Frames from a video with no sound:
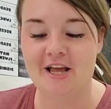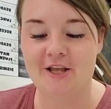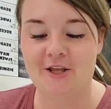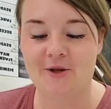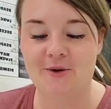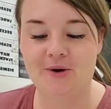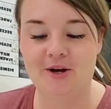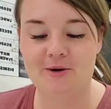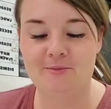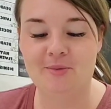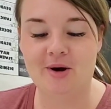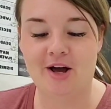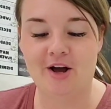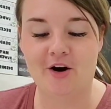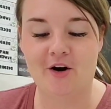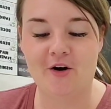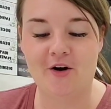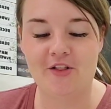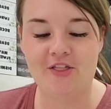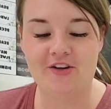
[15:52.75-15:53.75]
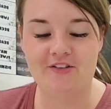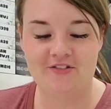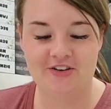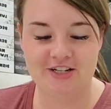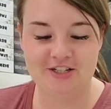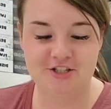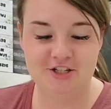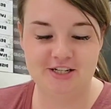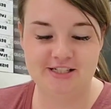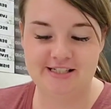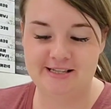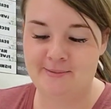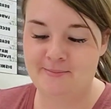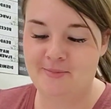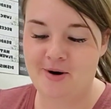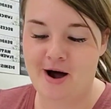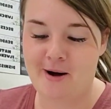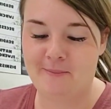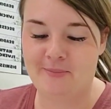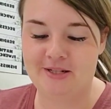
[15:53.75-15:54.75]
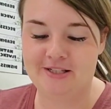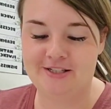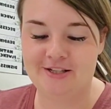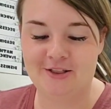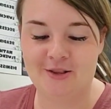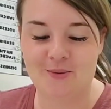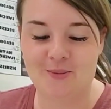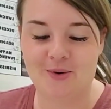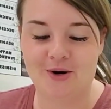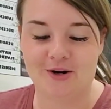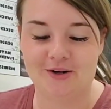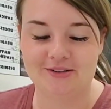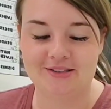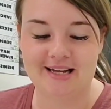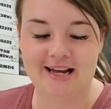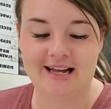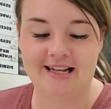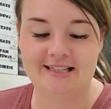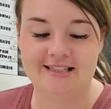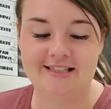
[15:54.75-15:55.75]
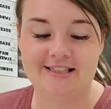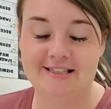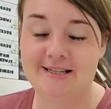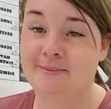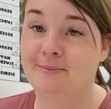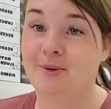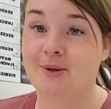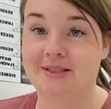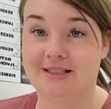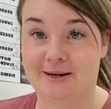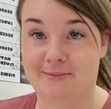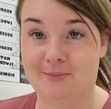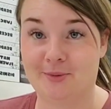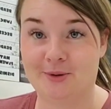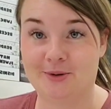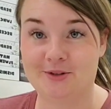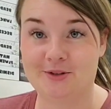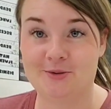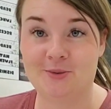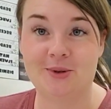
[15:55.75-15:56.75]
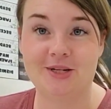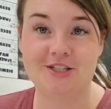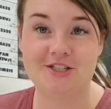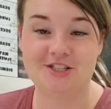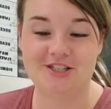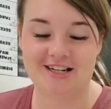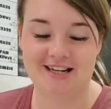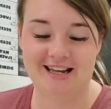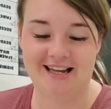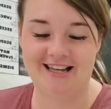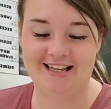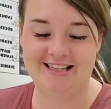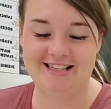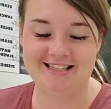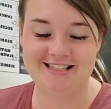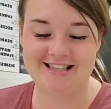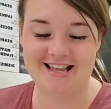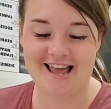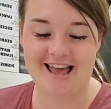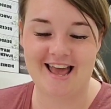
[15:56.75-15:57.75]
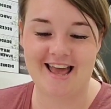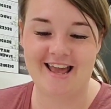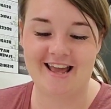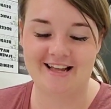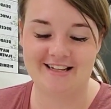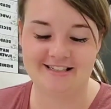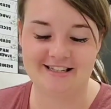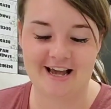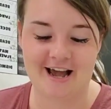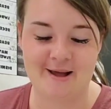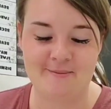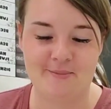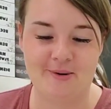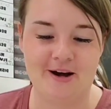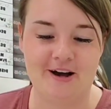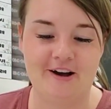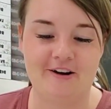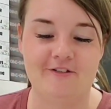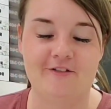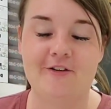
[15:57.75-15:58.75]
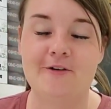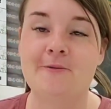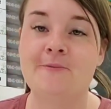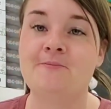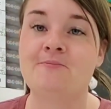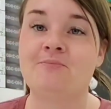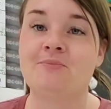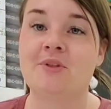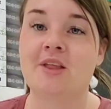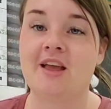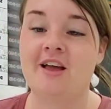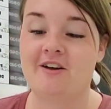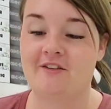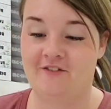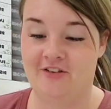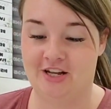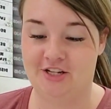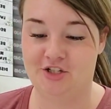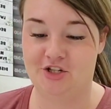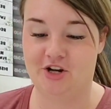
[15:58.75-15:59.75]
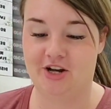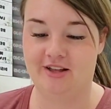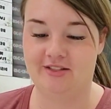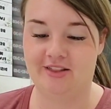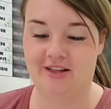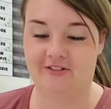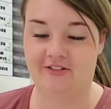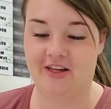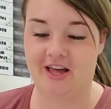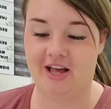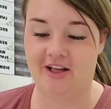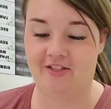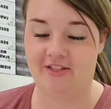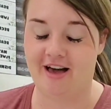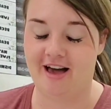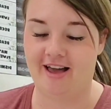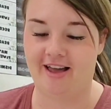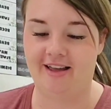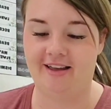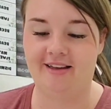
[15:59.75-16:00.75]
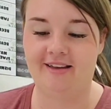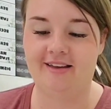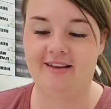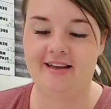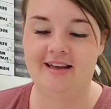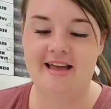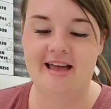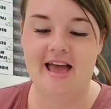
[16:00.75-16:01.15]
You can buy all the fidgets and puppets in the world and simple dimples, which is a type of fidget that they like.